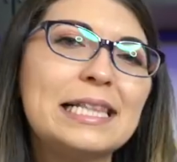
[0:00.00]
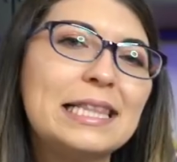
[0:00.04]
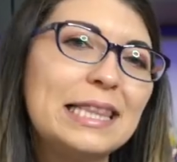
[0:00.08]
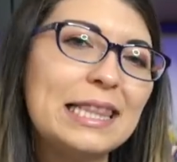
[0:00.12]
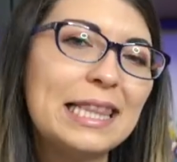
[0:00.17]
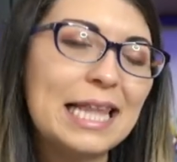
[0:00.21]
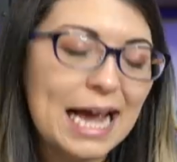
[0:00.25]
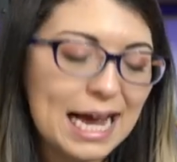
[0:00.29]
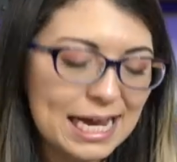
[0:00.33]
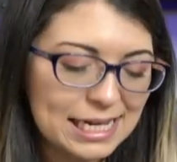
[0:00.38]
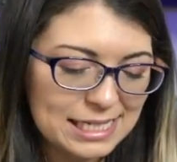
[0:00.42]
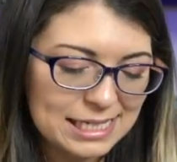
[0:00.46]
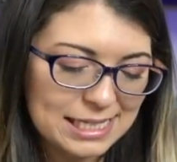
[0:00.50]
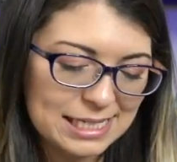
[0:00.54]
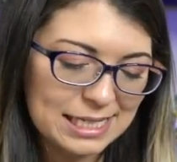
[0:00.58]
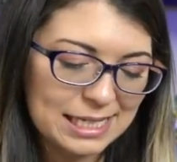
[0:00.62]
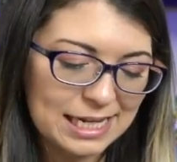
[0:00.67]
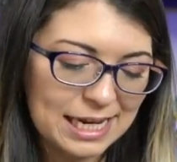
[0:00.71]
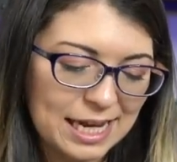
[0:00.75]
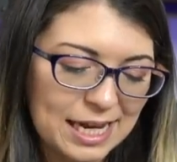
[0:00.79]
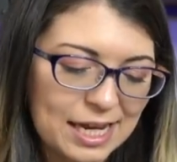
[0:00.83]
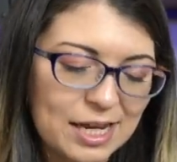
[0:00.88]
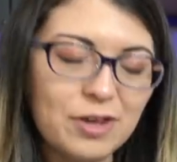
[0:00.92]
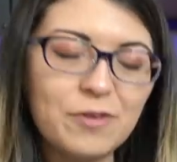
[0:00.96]

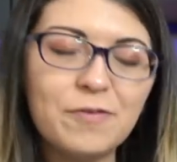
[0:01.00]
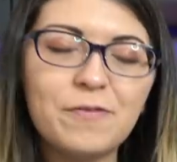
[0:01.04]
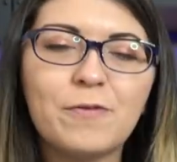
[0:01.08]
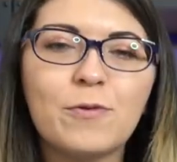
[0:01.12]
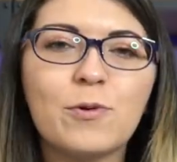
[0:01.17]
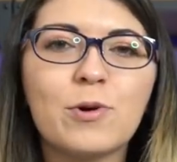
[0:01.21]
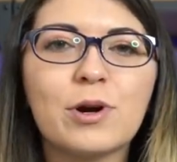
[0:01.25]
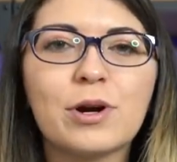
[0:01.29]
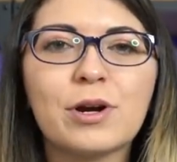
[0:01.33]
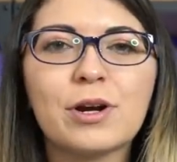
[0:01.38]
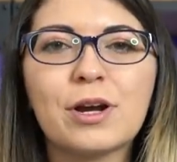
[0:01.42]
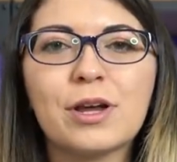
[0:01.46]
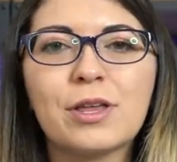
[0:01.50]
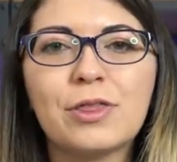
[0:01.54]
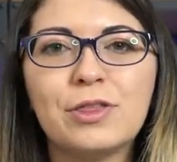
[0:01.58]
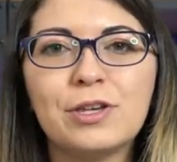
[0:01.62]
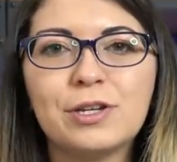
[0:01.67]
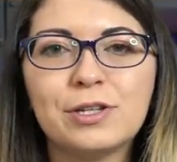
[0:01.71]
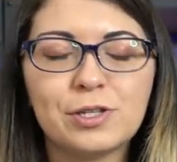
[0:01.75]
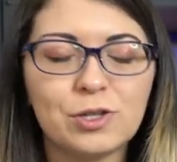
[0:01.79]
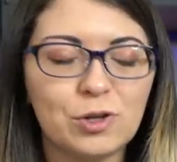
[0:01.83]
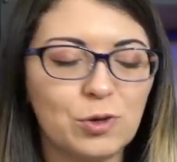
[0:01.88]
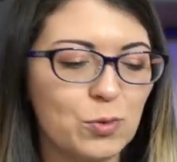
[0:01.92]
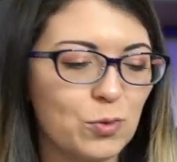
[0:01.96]
lastly, for
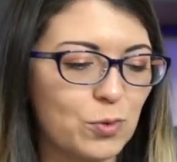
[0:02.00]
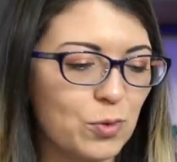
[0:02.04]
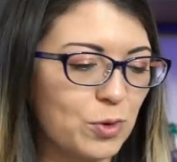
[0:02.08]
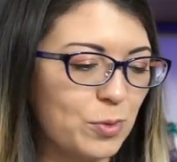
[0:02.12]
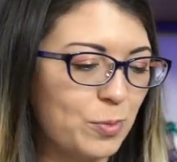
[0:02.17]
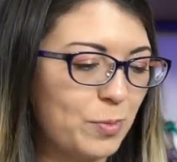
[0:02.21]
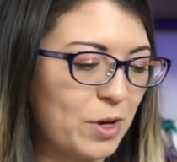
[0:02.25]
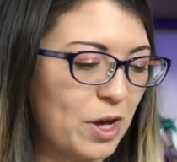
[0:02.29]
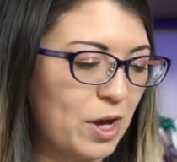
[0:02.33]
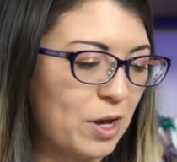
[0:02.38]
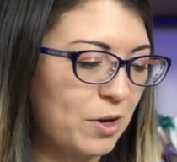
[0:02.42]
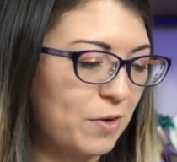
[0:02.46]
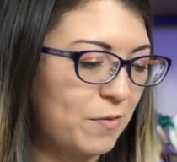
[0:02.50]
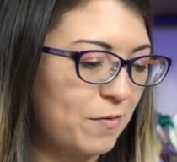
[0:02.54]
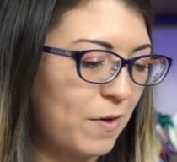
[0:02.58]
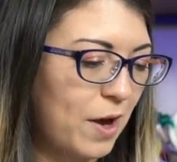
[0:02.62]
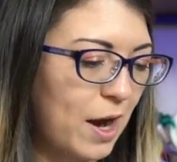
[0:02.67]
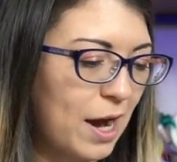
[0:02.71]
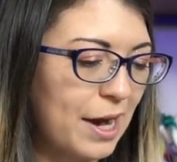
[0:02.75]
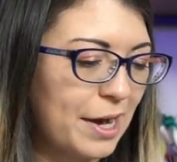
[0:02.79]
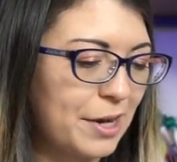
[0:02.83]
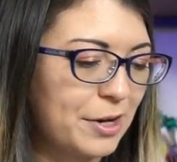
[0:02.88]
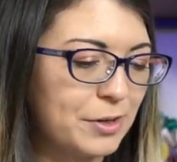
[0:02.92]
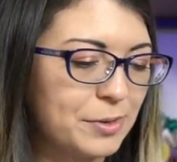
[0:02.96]
this group of
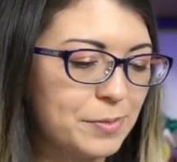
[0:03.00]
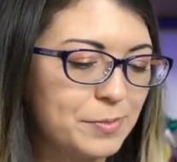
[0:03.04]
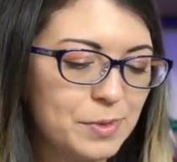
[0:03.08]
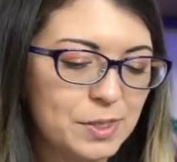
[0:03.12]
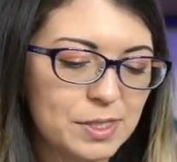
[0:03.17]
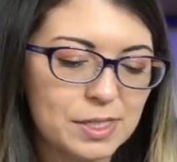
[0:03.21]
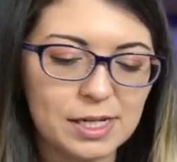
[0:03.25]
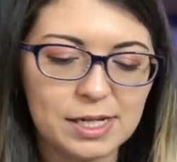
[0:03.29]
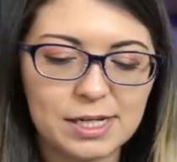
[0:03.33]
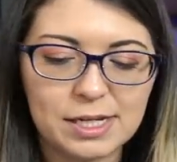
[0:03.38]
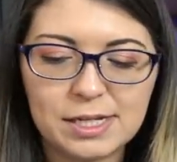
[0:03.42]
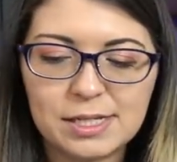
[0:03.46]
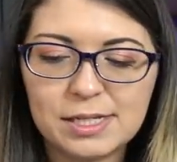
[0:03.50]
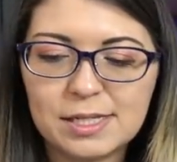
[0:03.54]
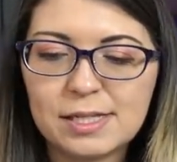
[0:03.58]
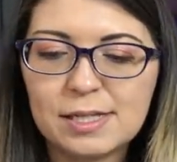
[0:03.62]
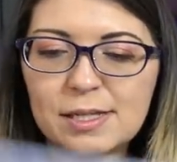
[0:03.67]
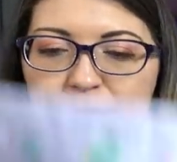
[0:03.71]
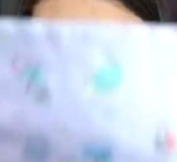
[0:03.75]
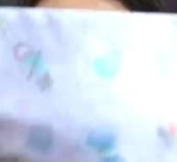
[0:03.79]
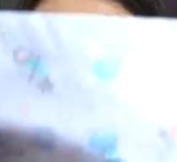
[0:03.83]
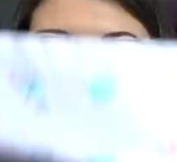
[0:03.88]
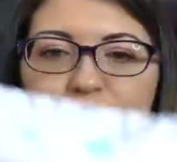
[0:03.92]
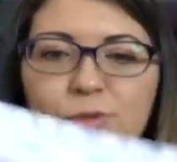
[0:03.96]
items is
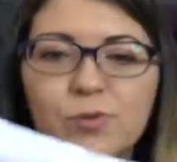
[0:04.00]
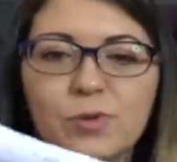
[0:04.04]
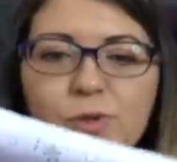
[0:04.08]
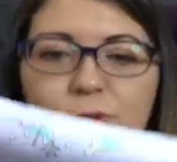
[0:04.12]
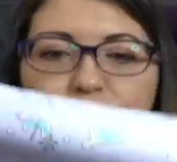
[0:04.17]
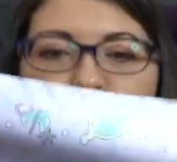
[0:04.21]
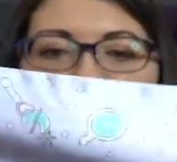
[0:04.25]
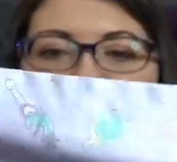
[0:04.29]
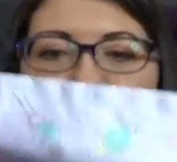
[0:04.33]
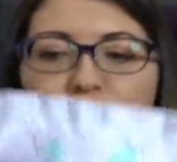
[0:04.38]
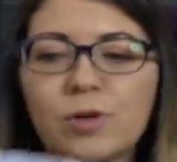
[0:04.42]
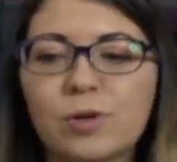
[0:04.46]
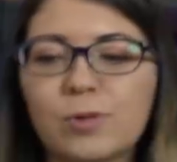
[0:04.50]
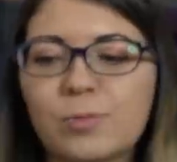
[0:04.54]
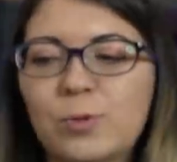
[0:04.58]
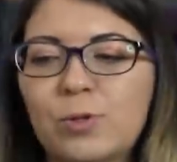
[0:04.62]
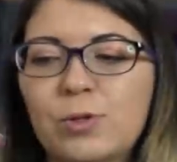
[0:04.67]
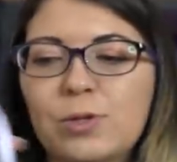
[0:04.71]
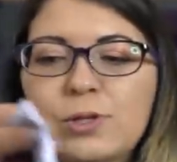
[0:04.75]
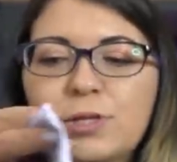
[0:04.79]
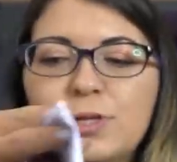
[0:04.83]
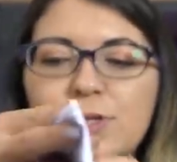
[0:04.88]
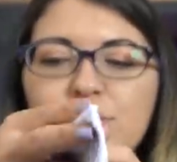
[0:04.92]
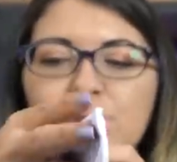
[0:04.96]
this
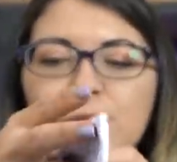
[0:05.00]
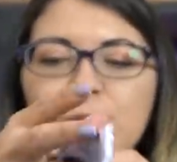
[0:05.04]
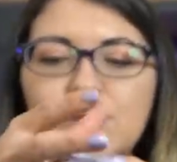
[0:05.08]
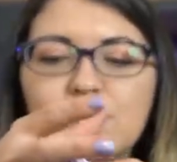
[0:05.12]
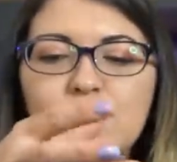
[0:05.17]
adorable little